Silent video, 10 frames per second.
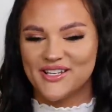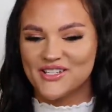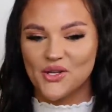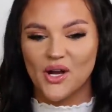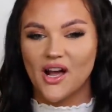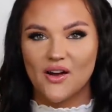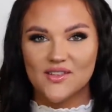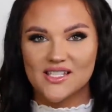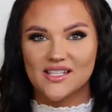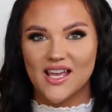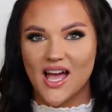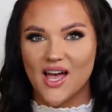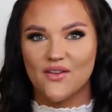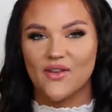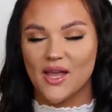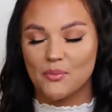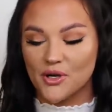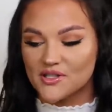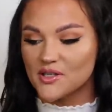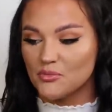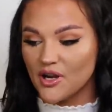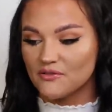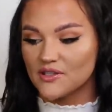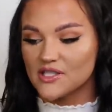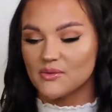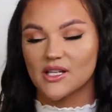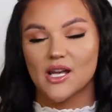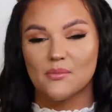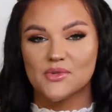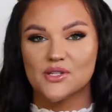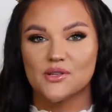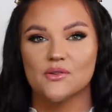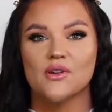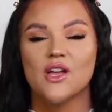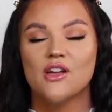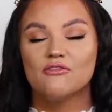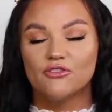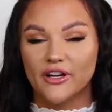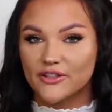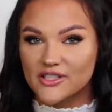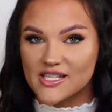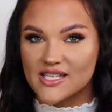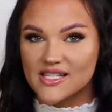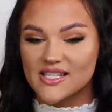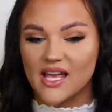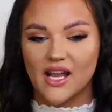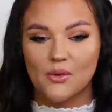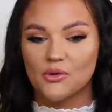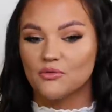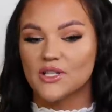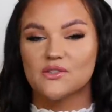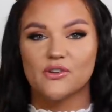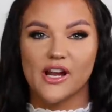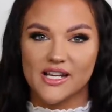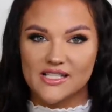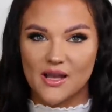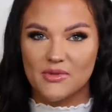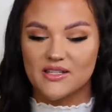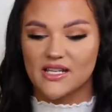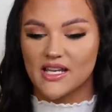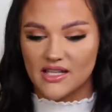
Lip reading: So I obviously have a personal preference when it comes to fragrances that I would reach for any time of the day.